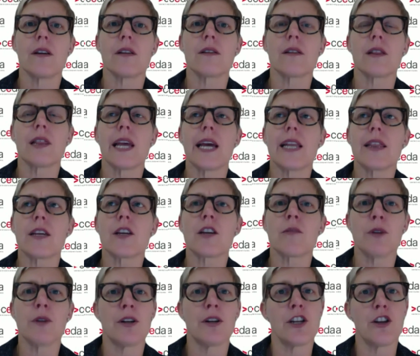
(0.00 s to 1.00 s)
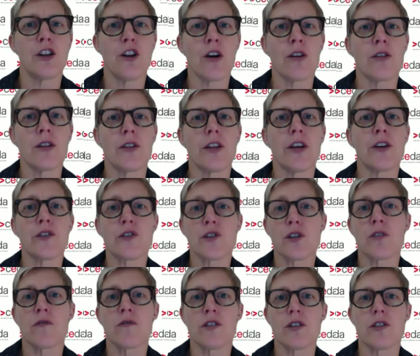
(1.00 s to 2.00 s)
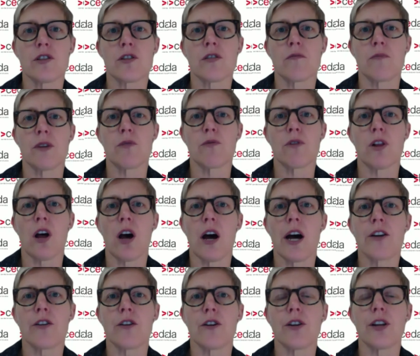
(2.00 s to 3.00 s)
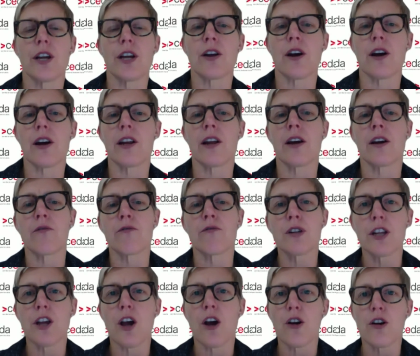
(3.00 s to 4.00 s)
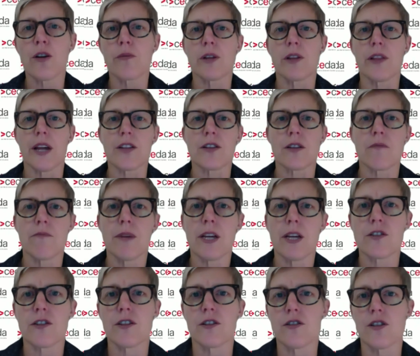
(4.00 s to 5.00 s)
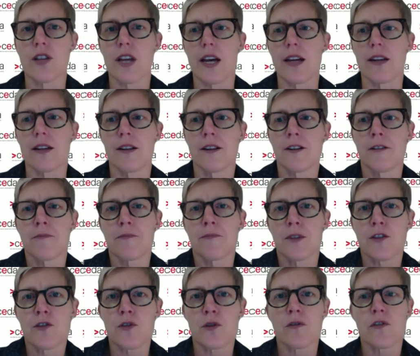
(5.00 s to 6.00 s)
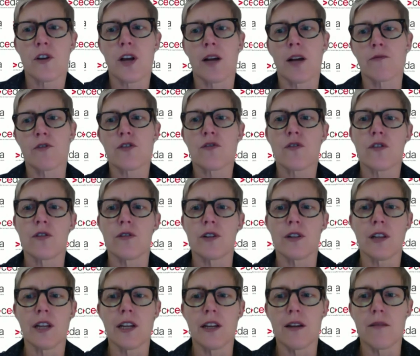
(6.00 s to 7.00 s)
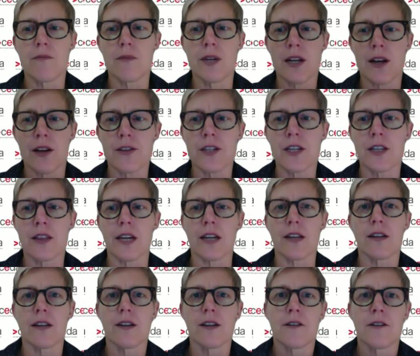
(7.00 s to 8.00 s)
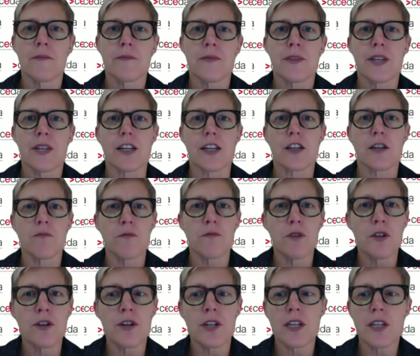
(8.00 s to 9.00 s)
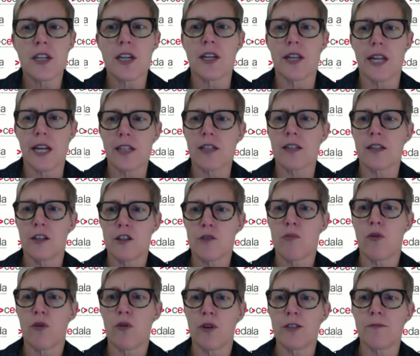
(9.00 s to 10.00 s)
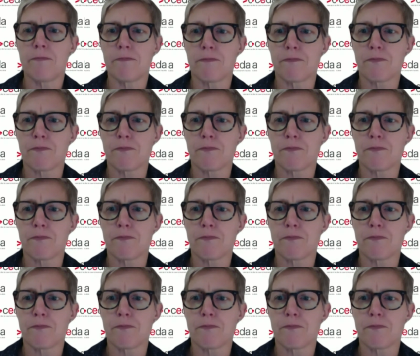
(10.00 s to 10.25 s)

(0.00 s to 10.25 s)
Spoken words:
let the community know that those services could be relied on. And I really hope that that's a message that sort of comes through. And Ming, I think that community connectedness point,